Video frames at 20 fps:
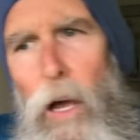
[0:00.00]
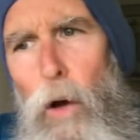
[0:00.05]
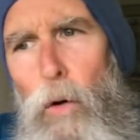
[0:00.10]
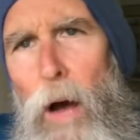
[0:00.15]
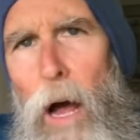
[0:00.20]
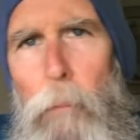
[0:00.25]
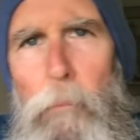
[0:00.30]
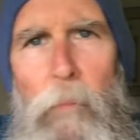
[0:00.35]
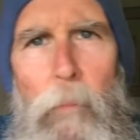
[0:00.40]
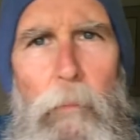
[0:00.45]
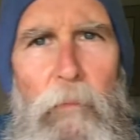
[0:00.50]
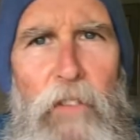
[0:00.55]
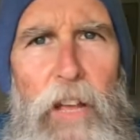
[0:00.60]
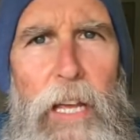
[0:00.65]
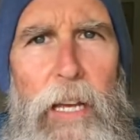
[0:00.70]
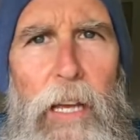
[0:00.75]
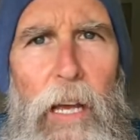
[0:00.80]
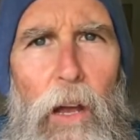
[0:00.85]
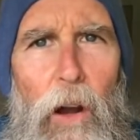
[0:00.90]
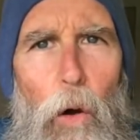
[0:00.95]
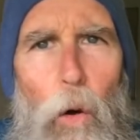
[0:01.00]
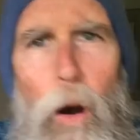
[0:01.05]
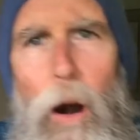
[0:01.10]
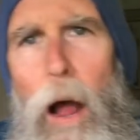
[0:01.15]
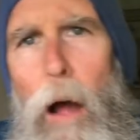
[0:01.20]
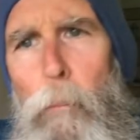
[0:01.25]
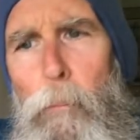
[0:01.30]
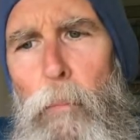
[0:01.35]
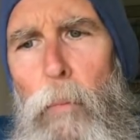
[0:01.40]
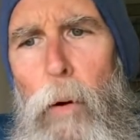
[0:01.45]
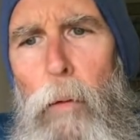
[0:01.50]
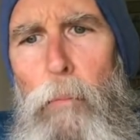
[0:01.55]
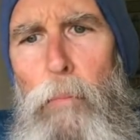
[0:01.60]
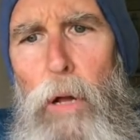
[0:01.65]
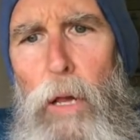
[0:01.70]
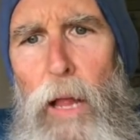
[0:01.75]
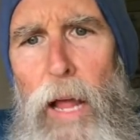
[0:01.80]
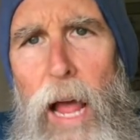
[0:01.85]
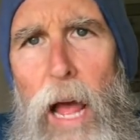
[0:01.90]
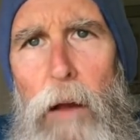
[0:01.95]
oh, I'm vegan or I'm
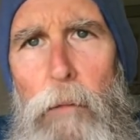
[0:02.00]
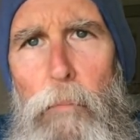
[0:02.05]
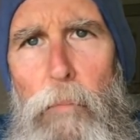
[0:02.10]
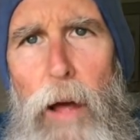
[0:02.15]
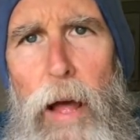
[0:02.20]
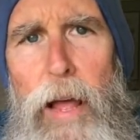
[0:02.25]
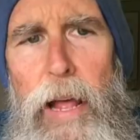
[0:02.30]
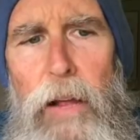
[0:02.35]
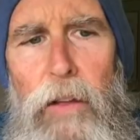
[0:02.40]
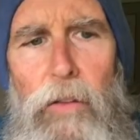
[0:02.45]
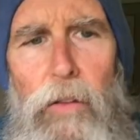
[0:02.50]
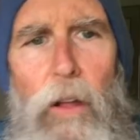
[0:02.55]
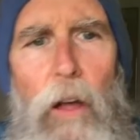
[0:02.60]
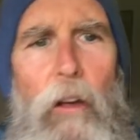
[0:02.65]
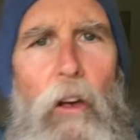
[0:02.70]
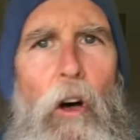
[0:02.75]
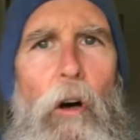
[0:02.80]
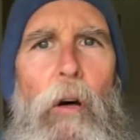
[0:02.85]
plant-based.